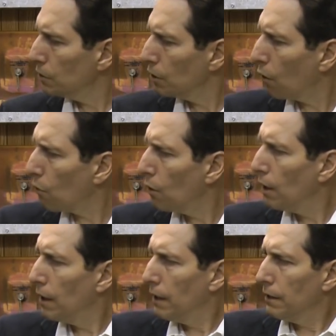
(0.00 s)
So
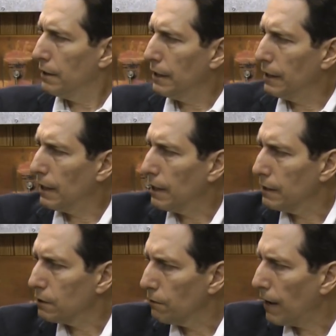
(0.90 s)
the
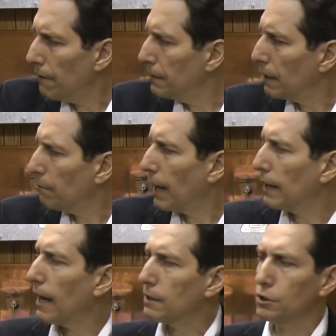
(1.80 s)
uh, SurviveTek
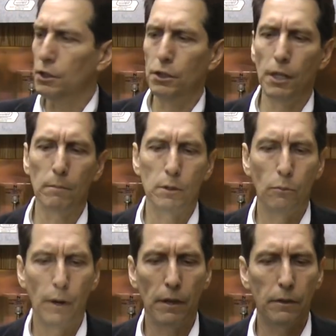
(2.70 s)
bag actually ships
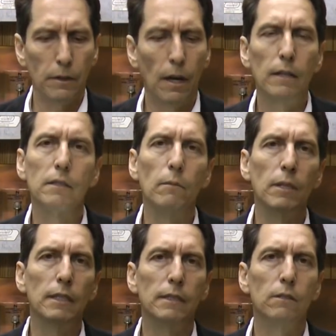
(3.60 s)
with uh, some
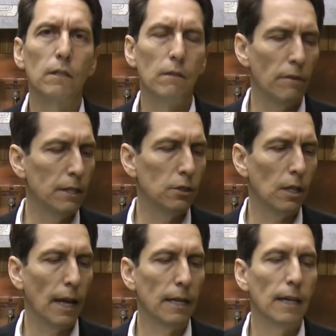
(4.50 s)
of these
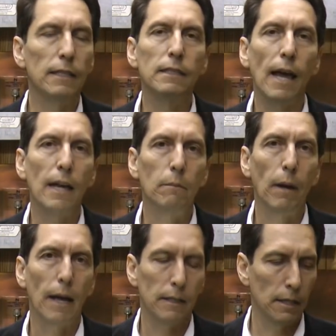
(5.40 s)
conventional anti-static
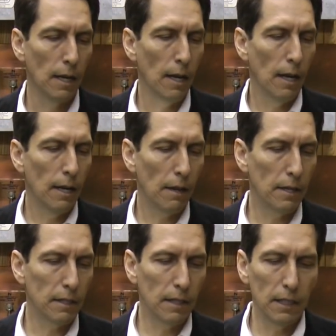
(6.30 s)
bags. Now
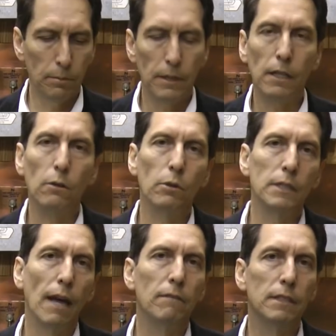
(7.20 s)
th these particular
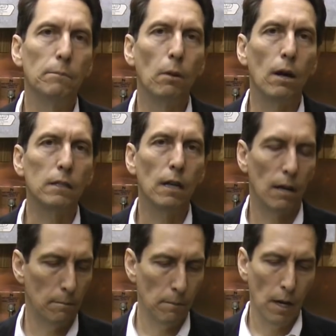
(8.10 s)
ones have a Ziploc
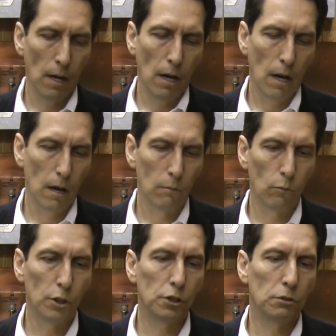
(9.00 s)
top,
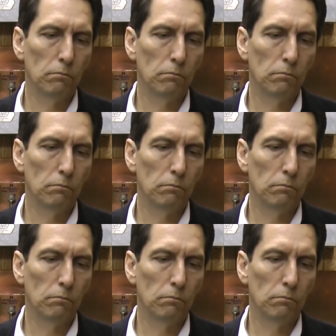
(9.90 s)
um, which